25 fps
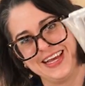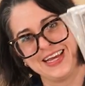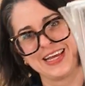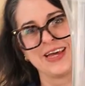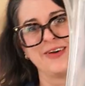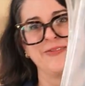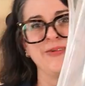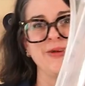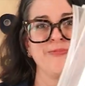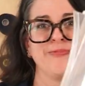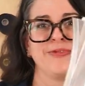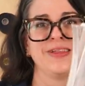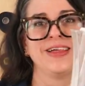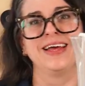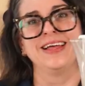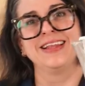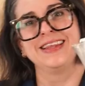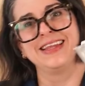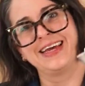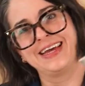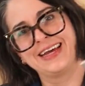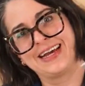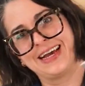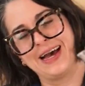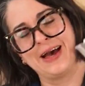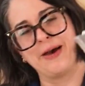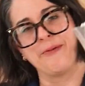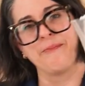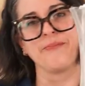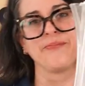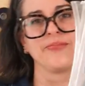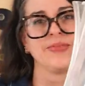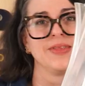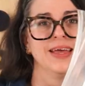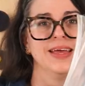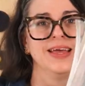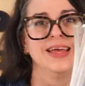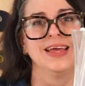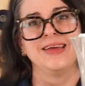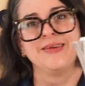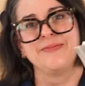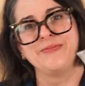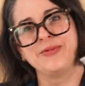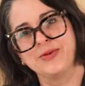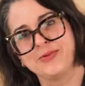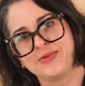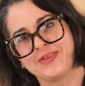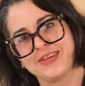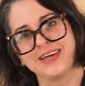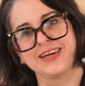Can we play like
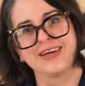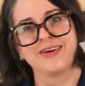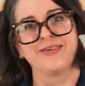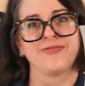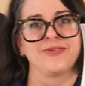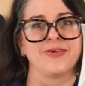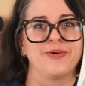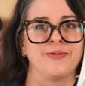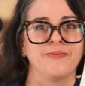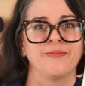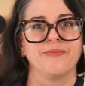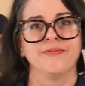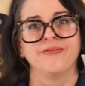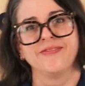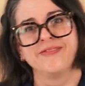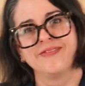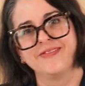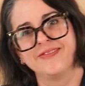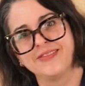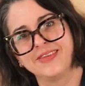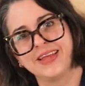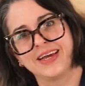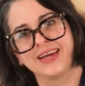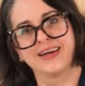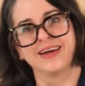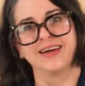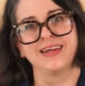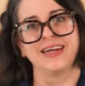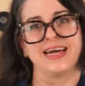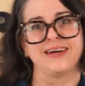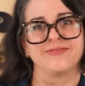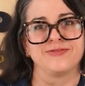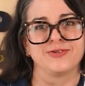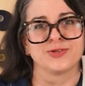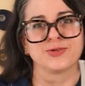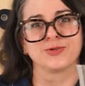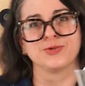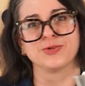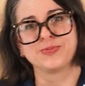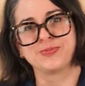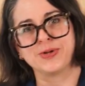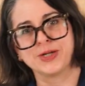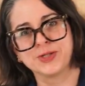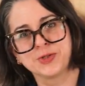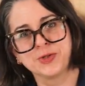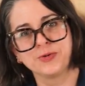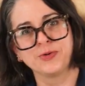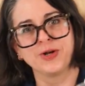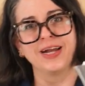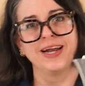music from like an after-school
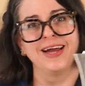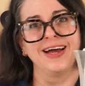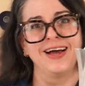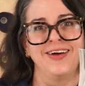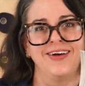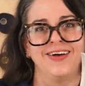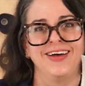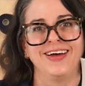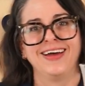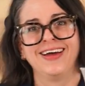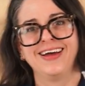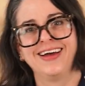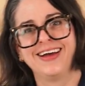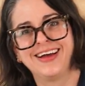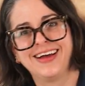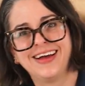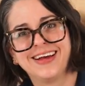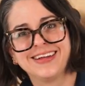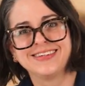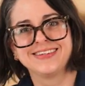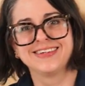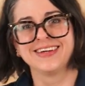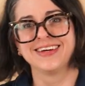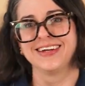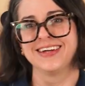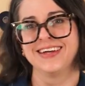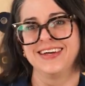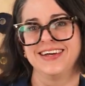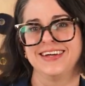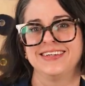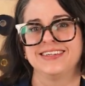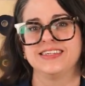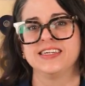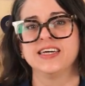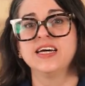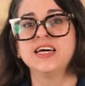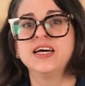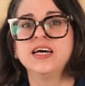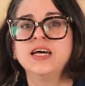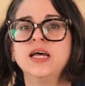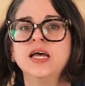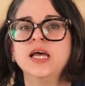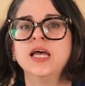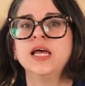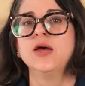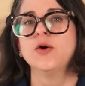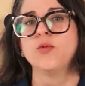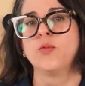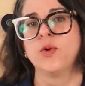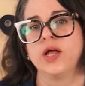special right now? Da da da.
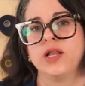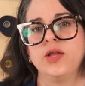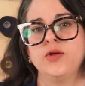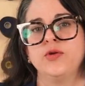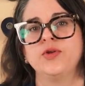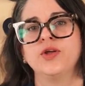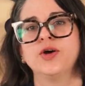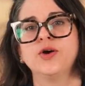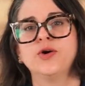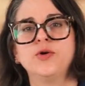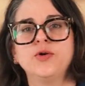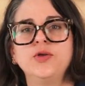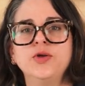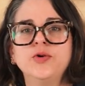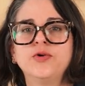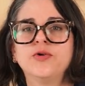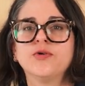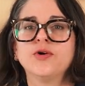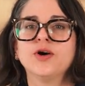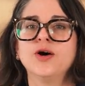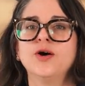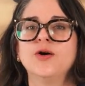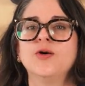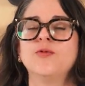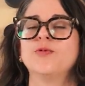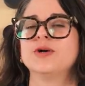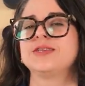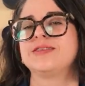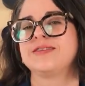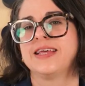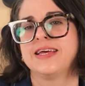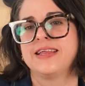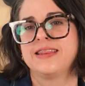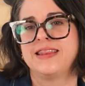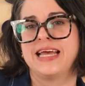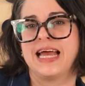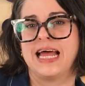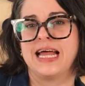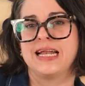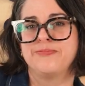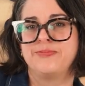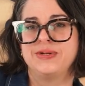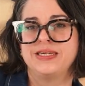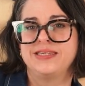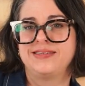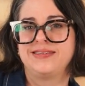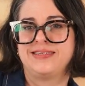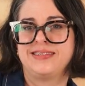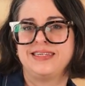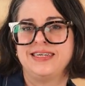When you know you grow. What's like the
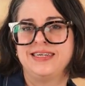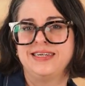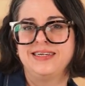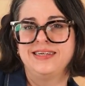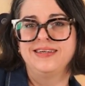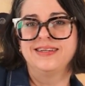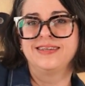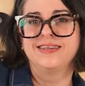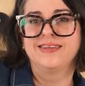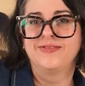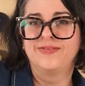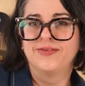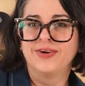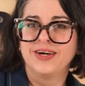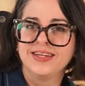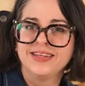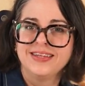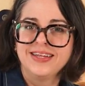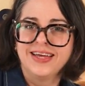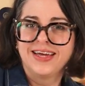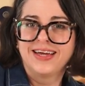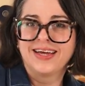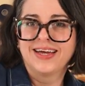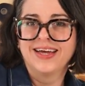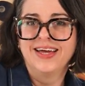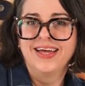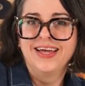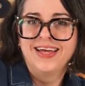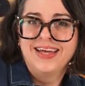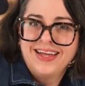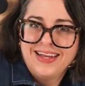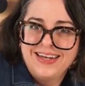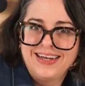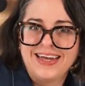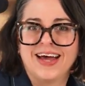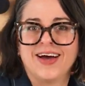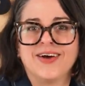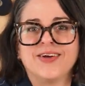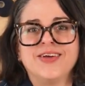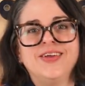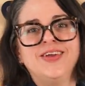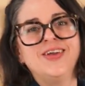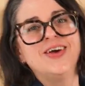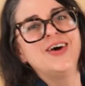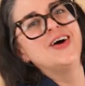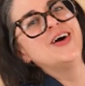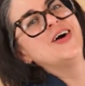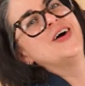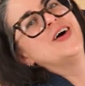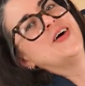NBC one? Like, now you
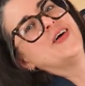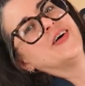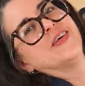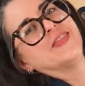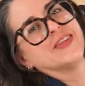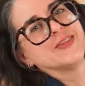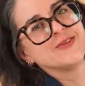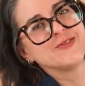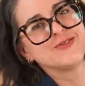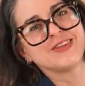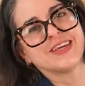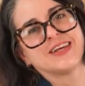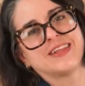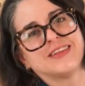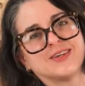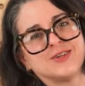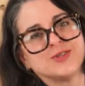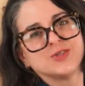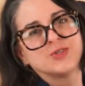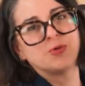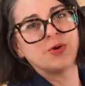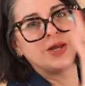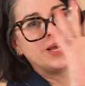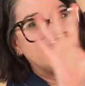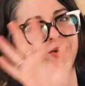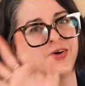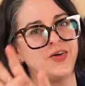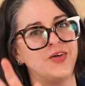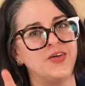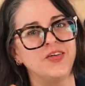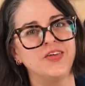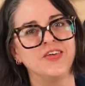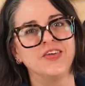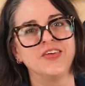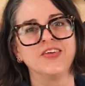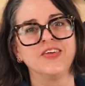know, and then there's like a little twinkle.